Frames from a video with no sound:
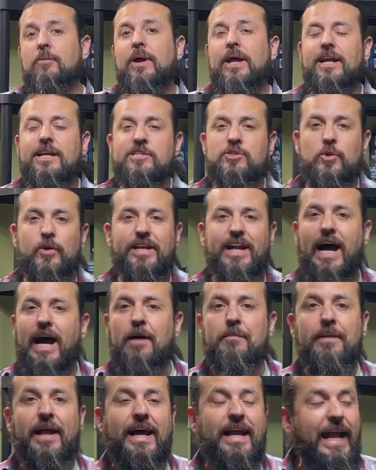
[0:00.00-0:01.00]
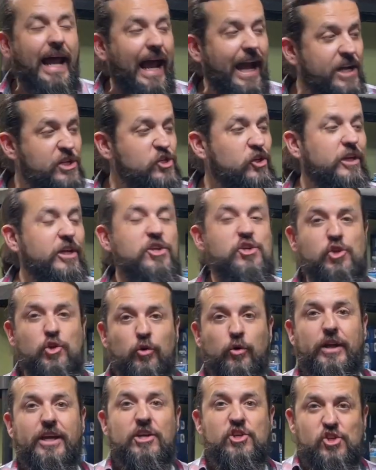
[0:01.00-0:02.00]
right into it. I'm not actually
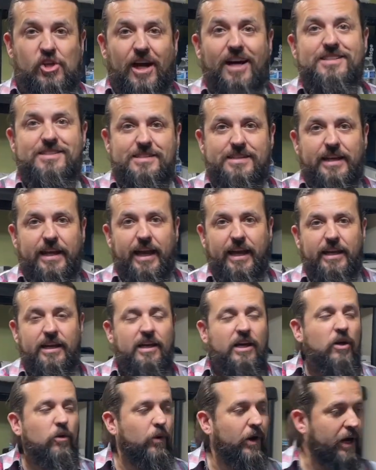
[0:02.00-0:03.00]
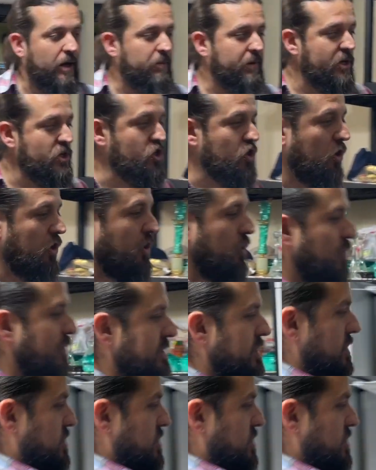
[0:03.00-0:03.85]
shooting shots today. What I'm going to show you is the